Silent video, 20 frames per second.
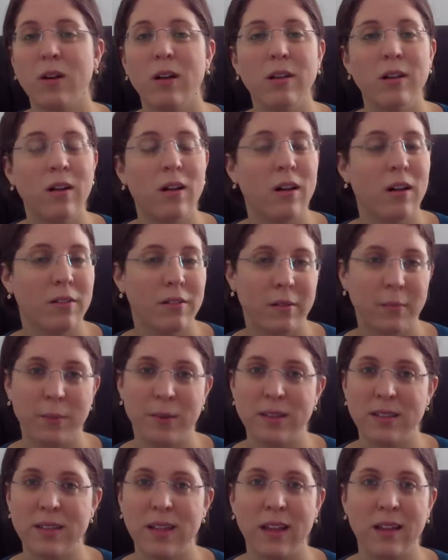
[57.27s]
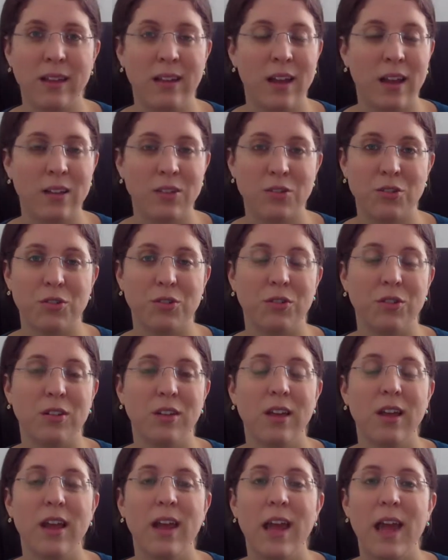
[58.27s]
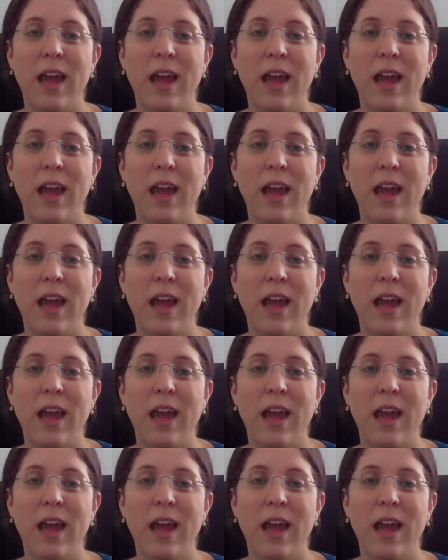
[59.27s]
100% natural